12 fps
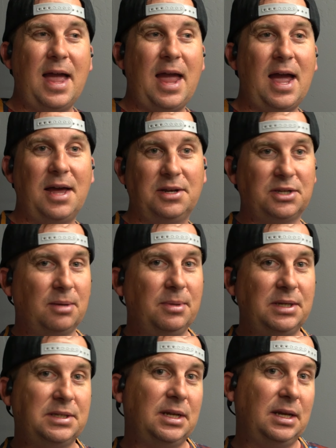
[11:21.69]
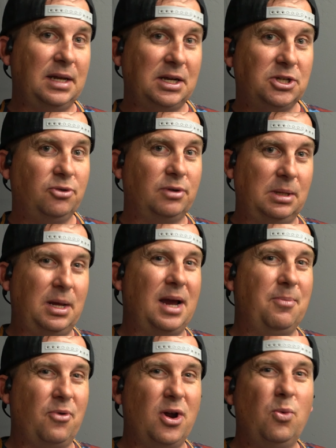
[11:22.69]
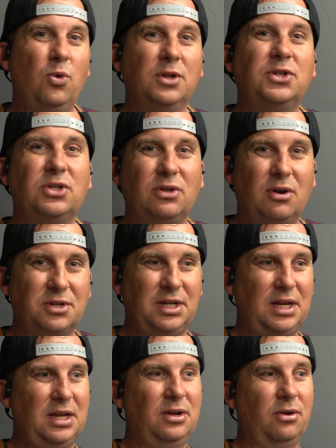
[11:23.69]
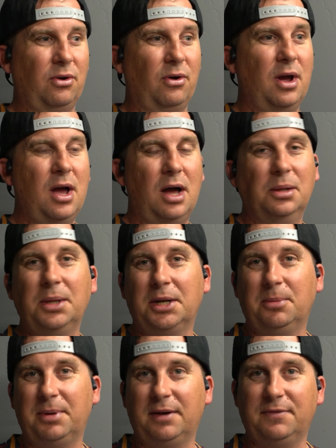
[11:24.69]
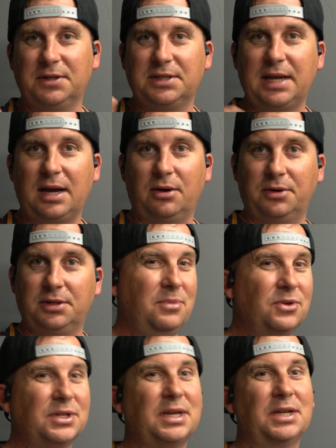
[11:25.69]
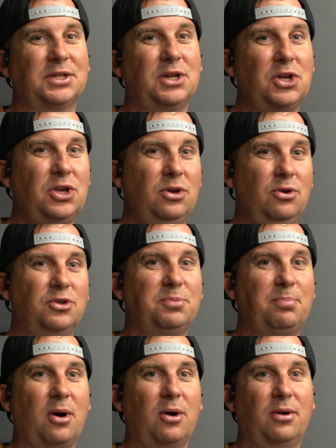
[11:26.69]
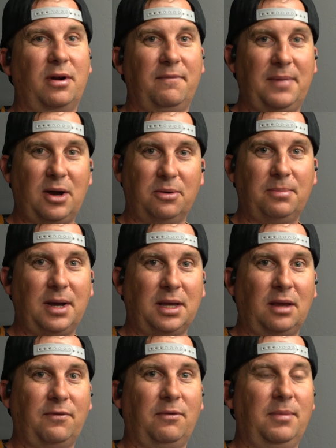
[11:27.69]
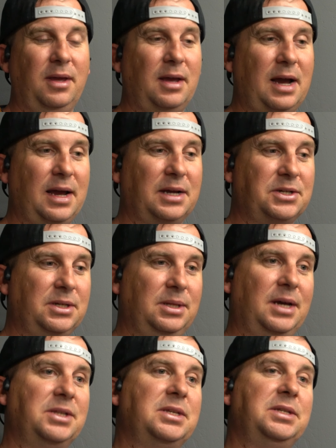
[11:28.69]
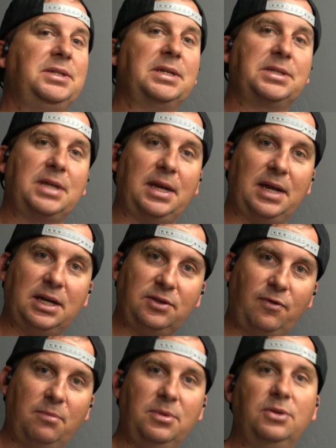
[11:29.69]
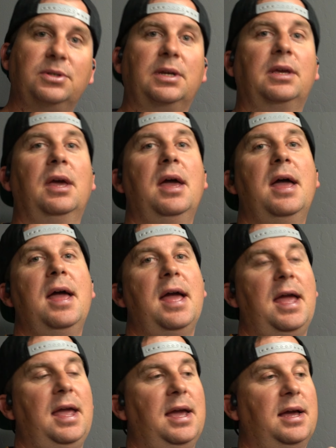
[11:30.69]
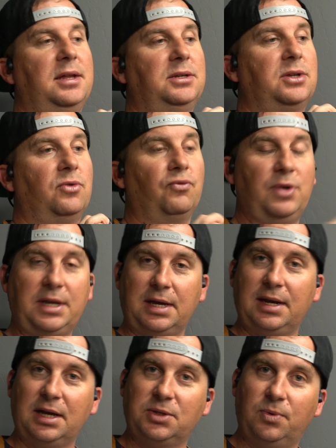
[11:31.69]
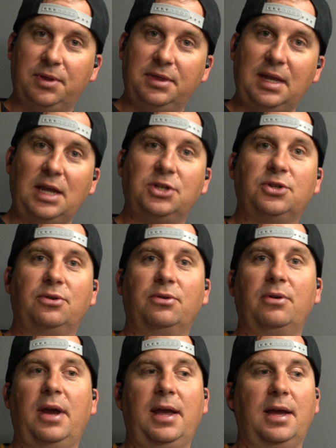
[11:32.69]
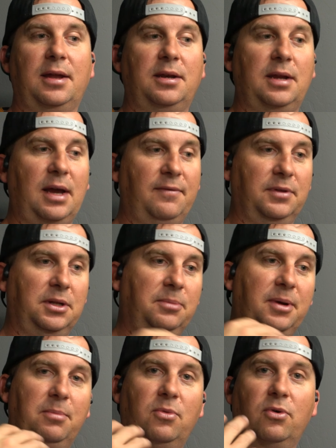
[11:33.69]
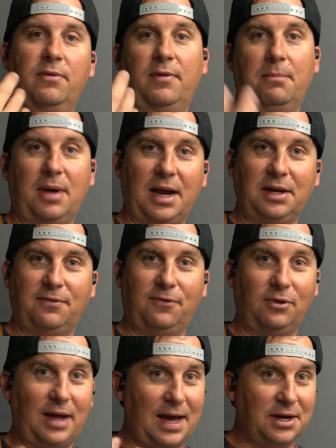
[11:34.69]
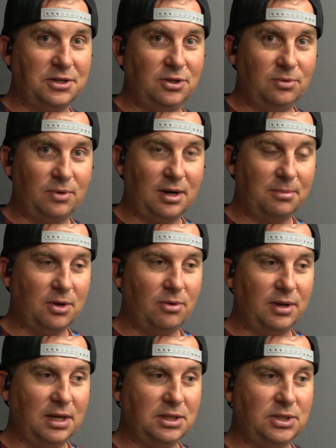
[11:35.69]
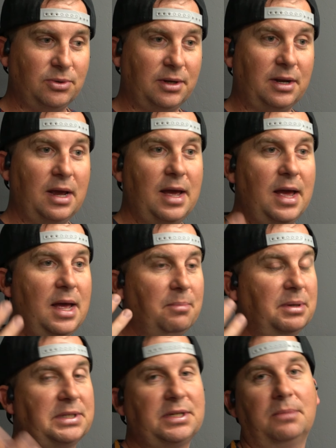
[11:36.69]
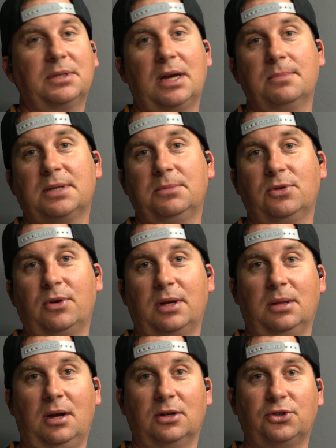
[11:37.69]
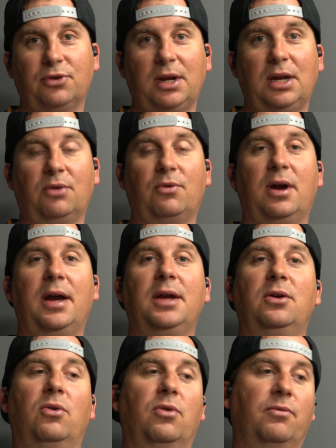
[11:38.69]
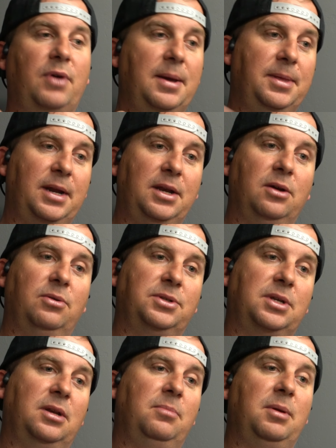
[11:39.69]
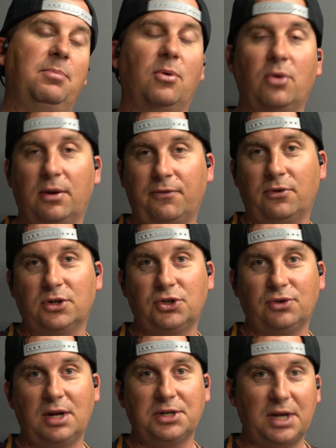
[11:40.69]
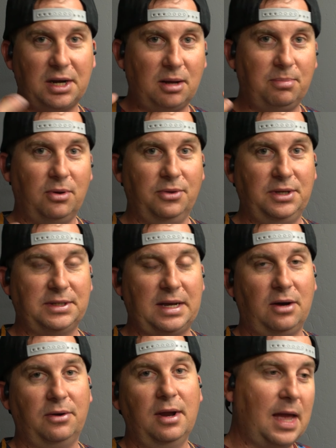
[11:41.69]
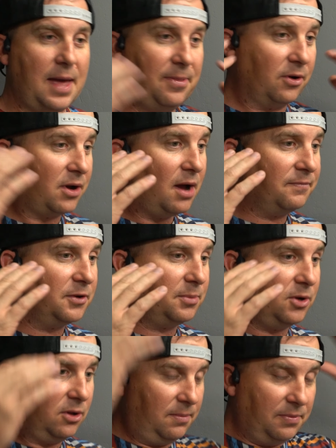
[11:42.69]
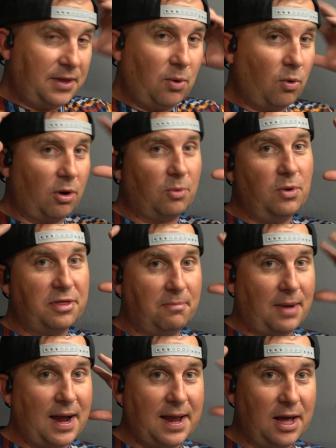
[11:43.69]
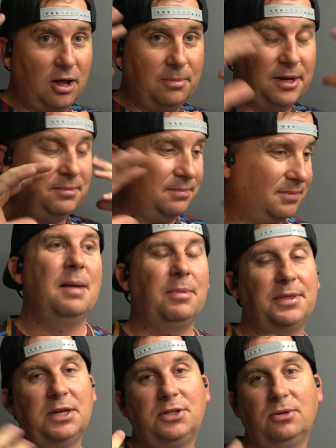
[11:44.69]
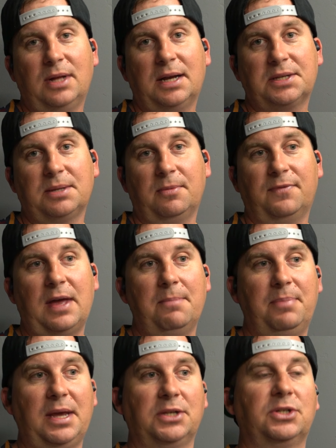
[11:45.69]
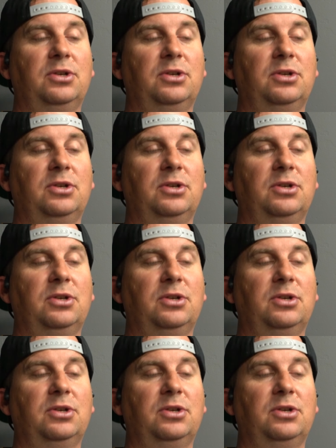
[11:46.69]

And somebody sitting next to you in a library would start to hear a little bit of the sound. Music isn't a huge part of mountain biking for me. I actually like to disconnect from music and reconnect with nature and have a little bit more of a mindful attitude when I'm going into it. But sometimes I'm doing a long training ride or a ride that I know is going to be boring for a stretch, and I'll pull these out. And they're comfortable, they work with my helmet, but they do lack some of that bass.